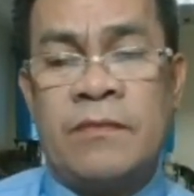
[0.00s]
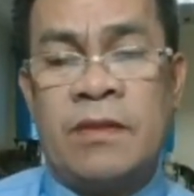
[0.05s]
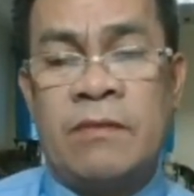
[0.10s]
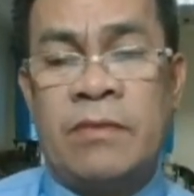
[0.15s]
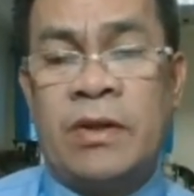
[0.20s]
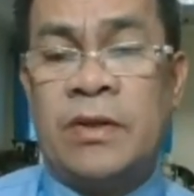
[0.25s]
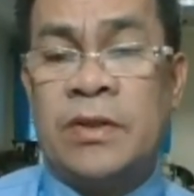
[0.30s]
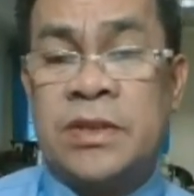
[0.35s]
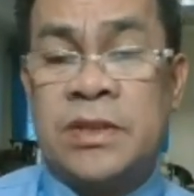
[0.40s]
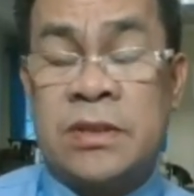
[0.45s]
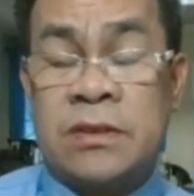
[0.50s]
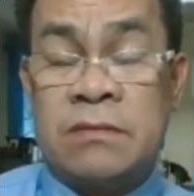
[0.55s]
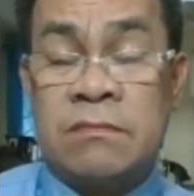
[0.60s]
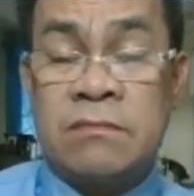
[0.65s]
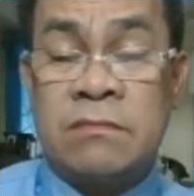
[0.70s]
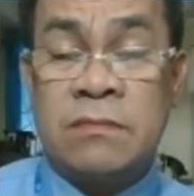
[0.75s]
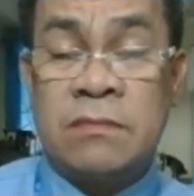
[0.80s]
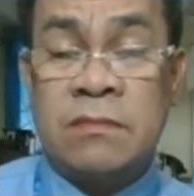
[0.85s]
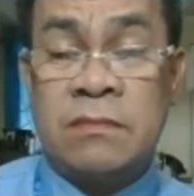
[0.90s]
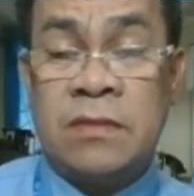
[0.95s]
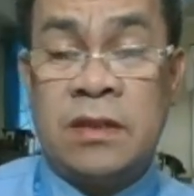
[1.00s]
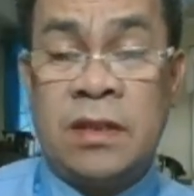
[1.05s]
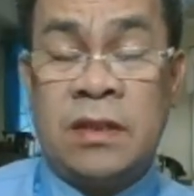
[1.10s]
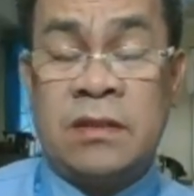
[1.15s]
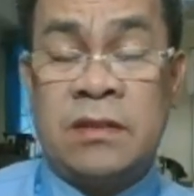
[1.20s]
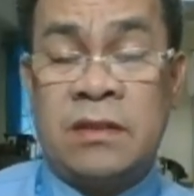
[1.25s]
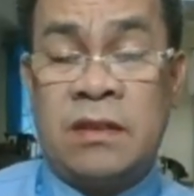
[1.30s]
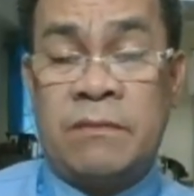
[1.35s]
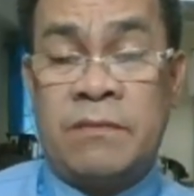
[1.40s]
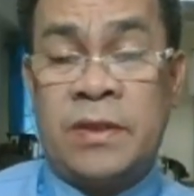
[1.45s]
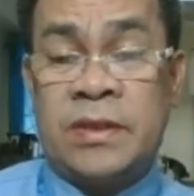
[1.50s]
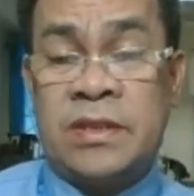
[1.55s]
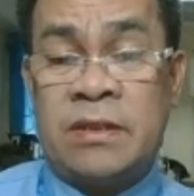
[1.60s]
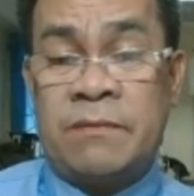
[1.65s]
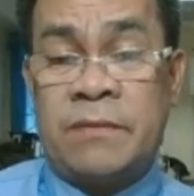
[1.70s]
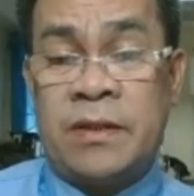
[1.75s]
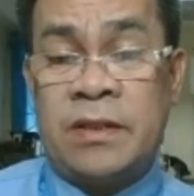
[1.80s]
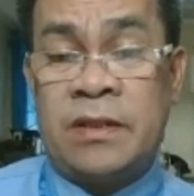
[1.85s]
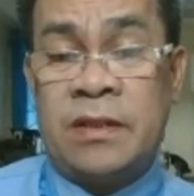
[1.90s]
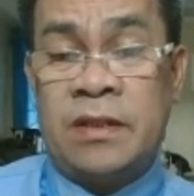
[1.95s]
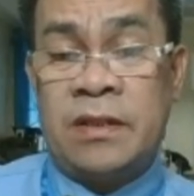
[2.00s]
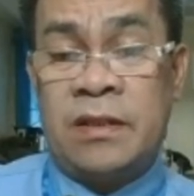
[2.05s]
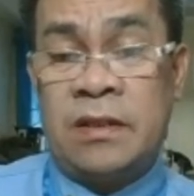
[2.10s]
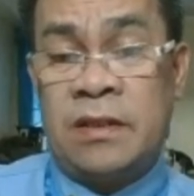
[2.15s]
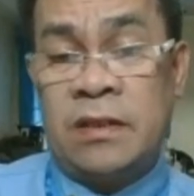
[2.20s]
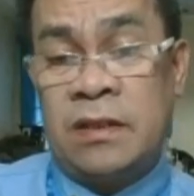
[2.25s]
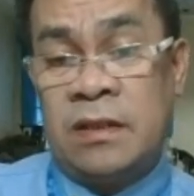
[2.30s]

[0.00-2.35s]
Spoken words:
because it depends upon the